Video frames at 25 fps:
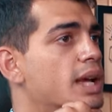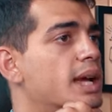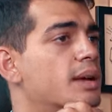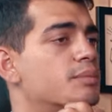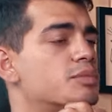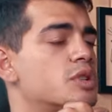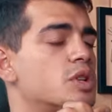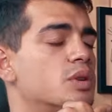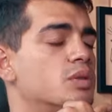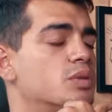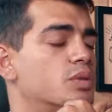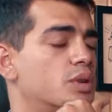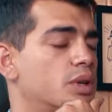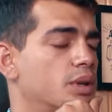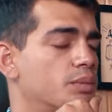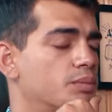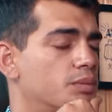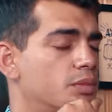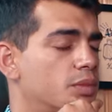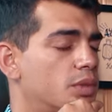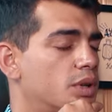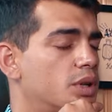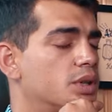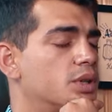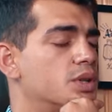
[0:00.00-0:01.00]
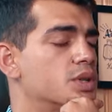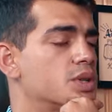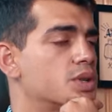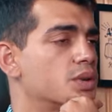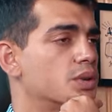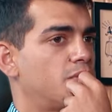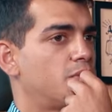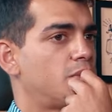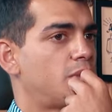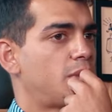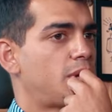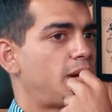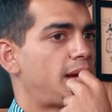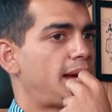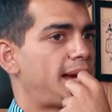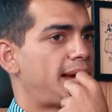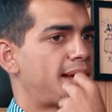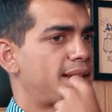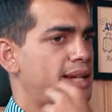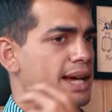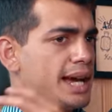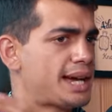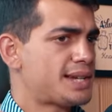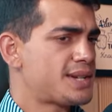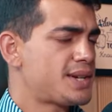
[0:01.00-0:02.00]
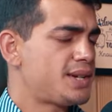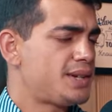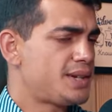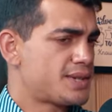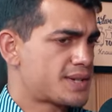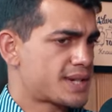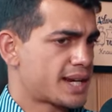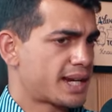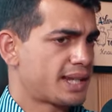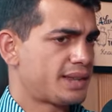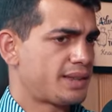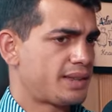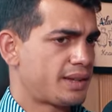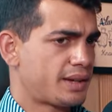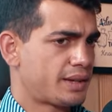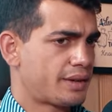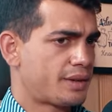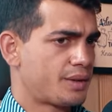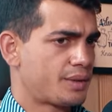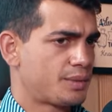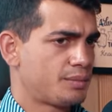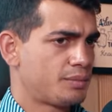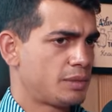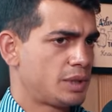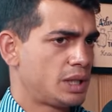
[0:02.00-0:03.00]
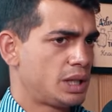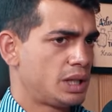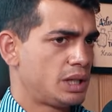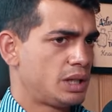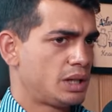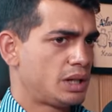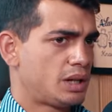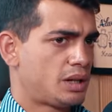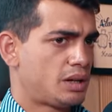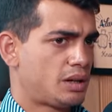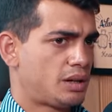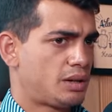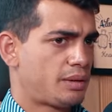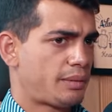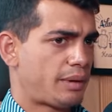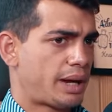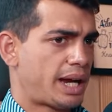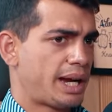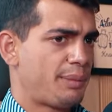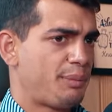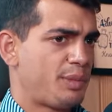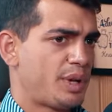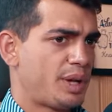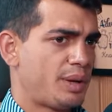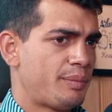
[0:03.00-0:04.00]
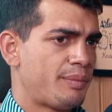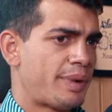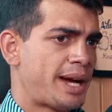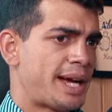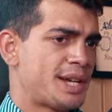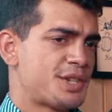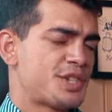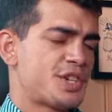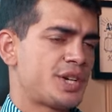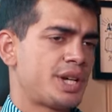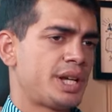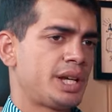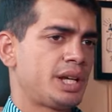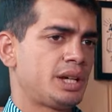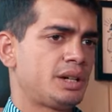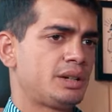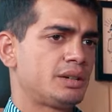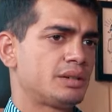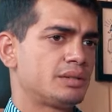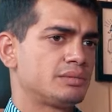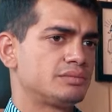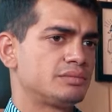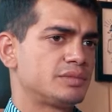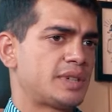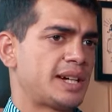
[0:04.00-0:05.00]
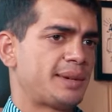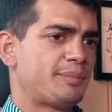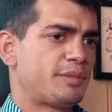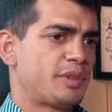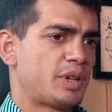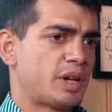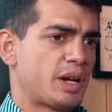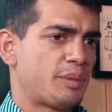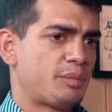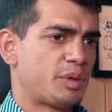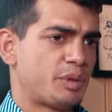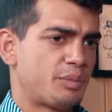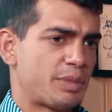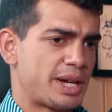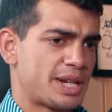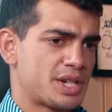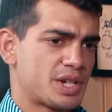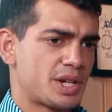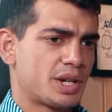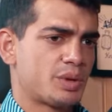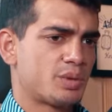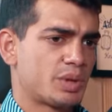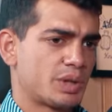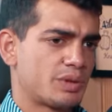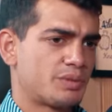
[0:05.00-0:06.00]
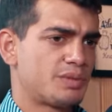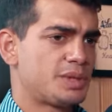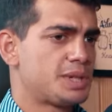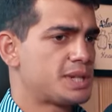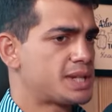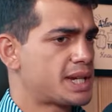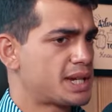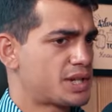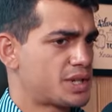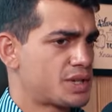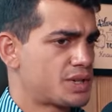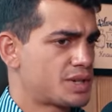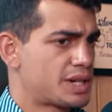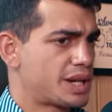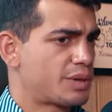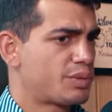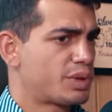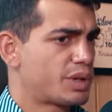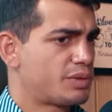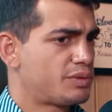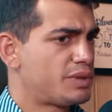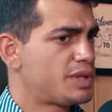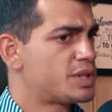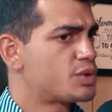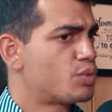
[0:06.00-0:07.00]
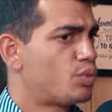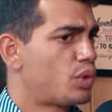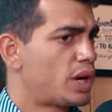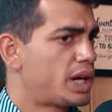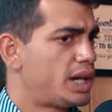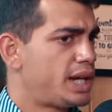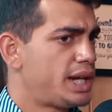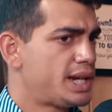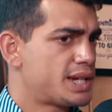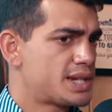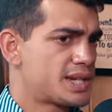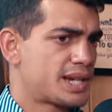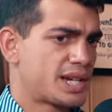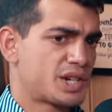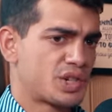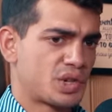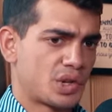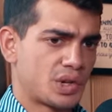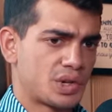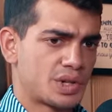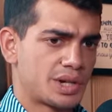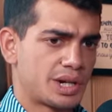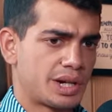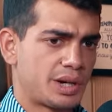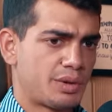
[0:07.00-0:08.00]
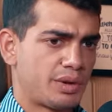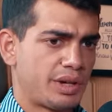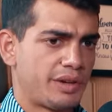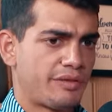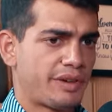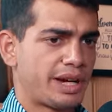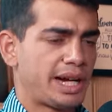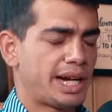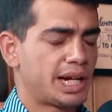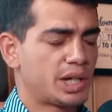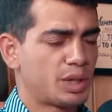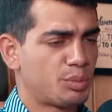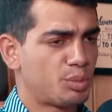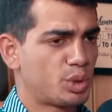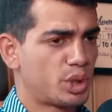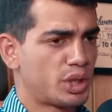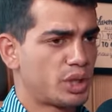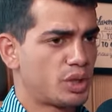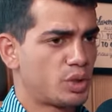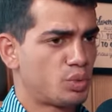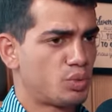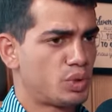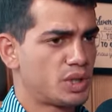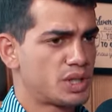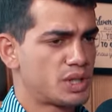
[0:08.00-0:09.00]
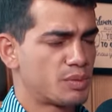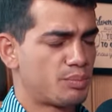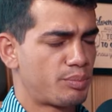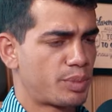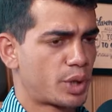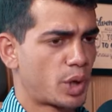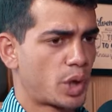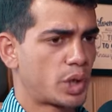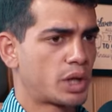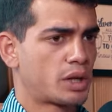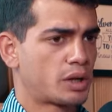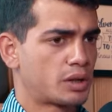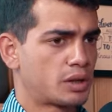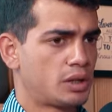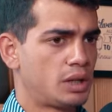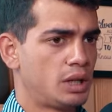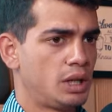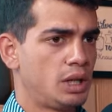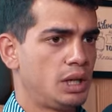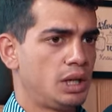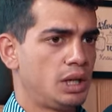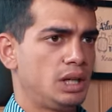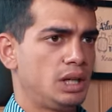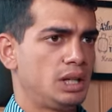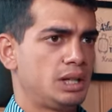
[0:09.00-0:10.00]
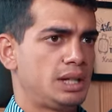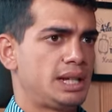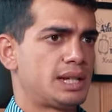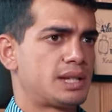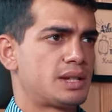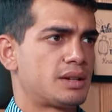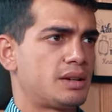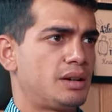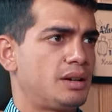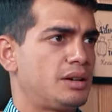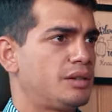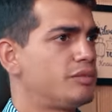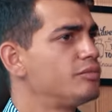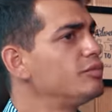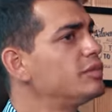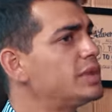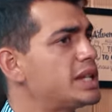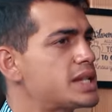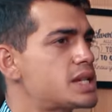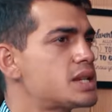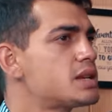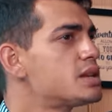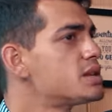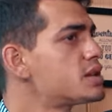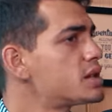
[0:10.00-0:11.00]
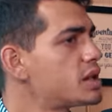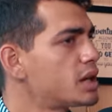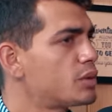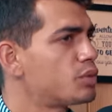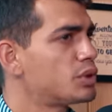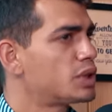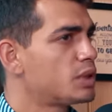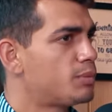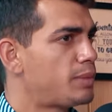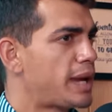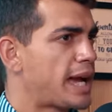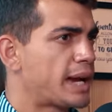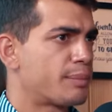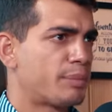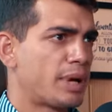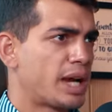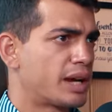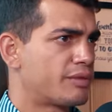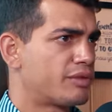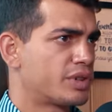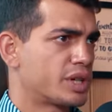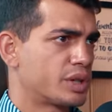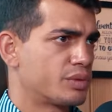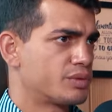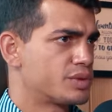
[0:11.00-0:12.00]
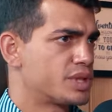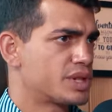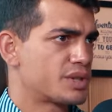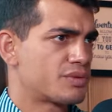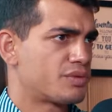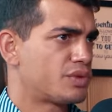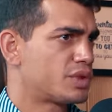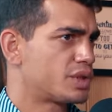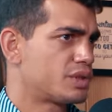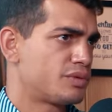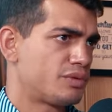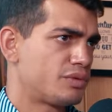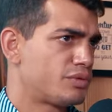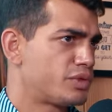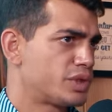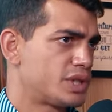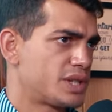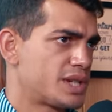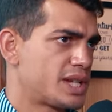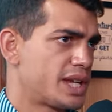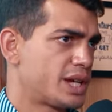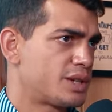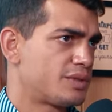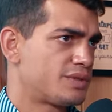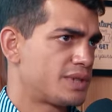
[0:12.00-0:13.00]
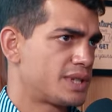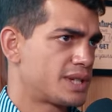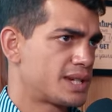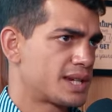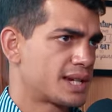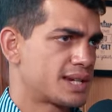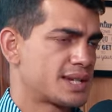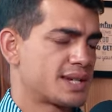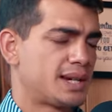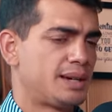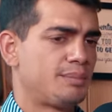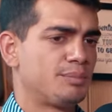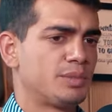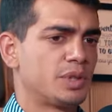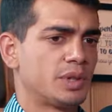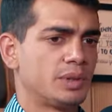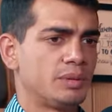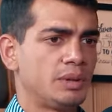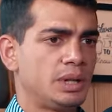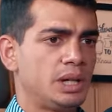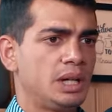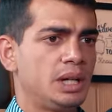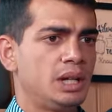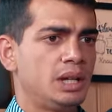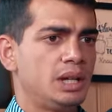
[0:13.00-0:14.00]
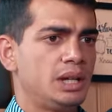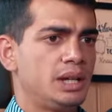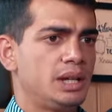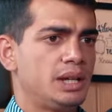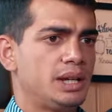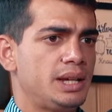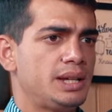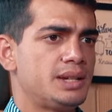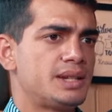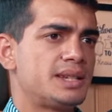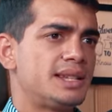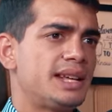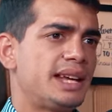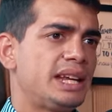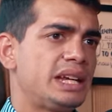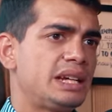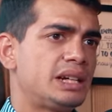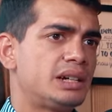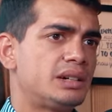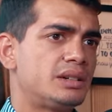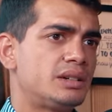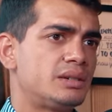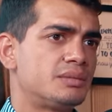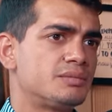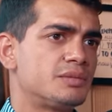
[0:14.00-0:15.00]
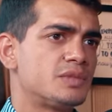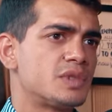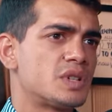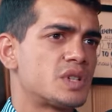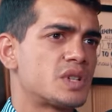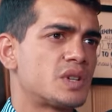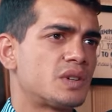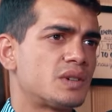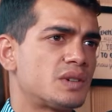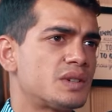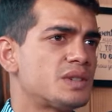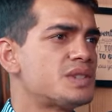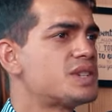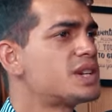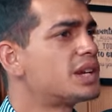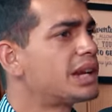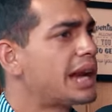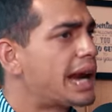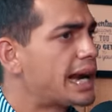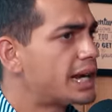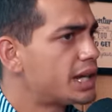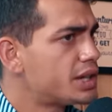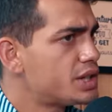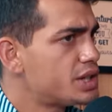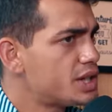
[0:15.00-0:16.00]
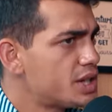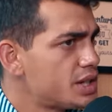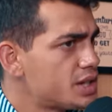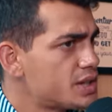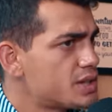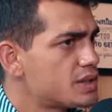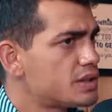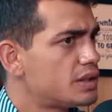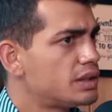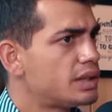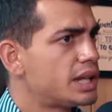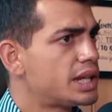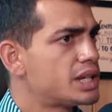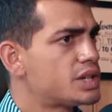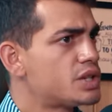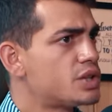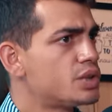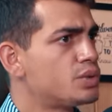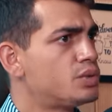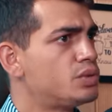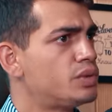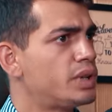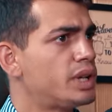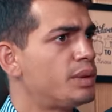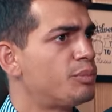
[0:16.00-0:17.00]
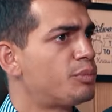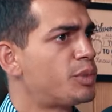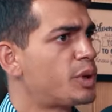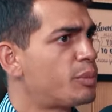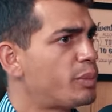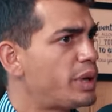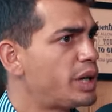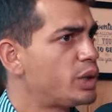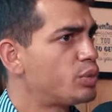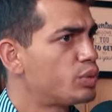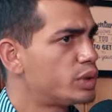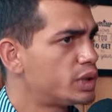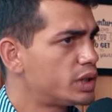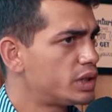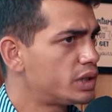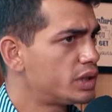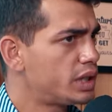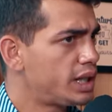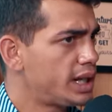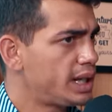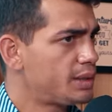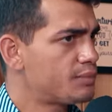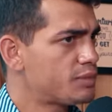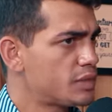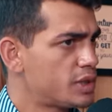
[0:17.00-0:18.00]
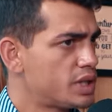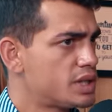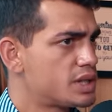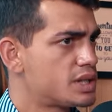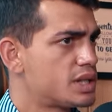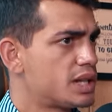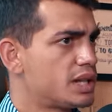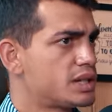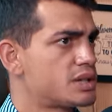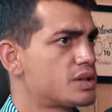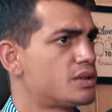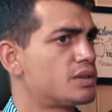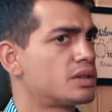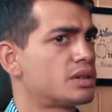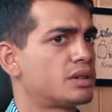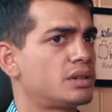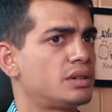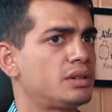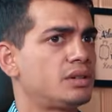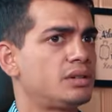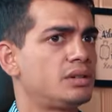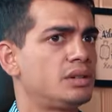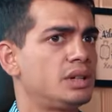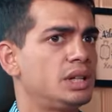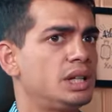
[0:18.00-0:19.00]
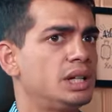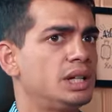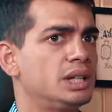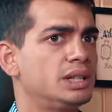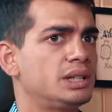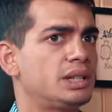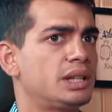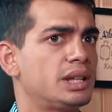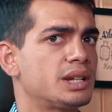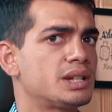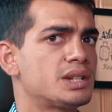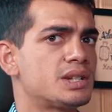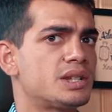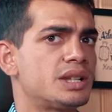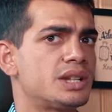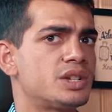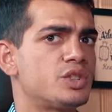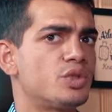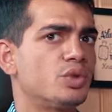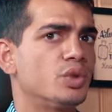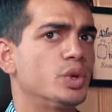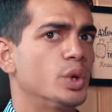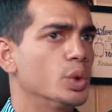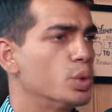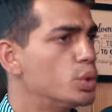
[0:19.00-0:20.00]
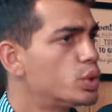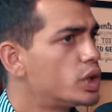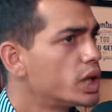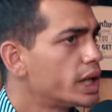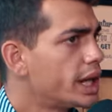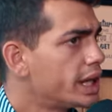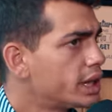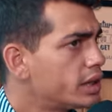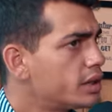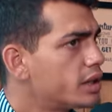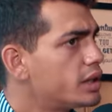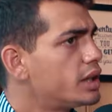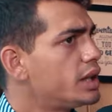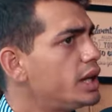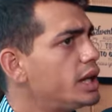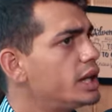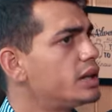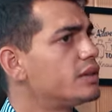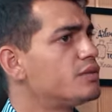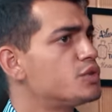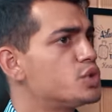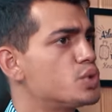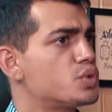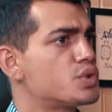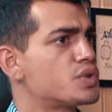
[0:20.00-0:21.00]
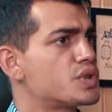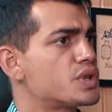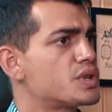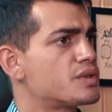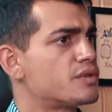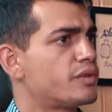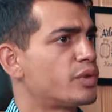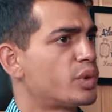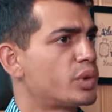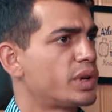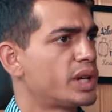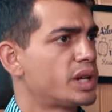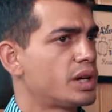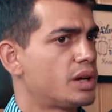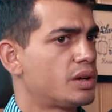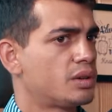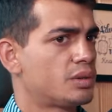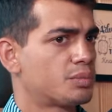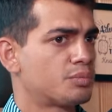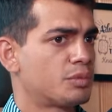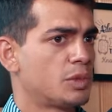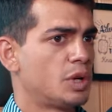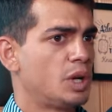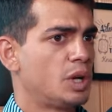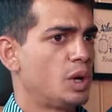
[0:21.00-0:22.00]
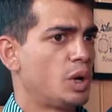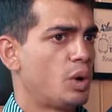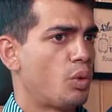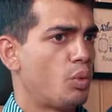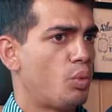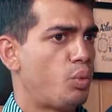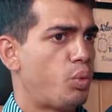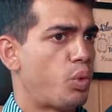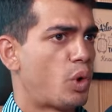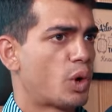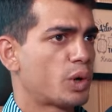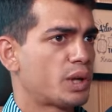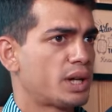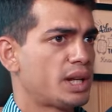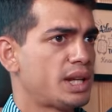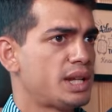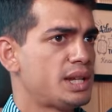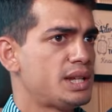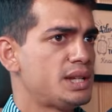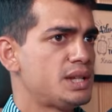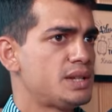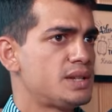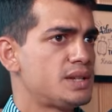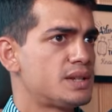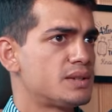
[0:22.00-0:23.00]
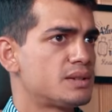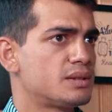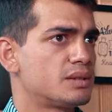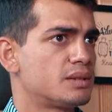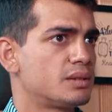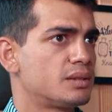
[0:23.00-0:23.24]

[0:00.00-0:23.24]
Absolutely understood. As a design thinker, mm-hmm. uh, I'm imagining I'm, I'm imagining one of these sessions, like one of these one day sessions. Now, if I had mm-hmm. to put it towards a product, Let's mm uh, let's stick with the backpack for now, just for for the sake of this example. Sure. Is there um, certain strategies that you implement with the team? Is there certain things that you do to get the creative juices flowing, or what is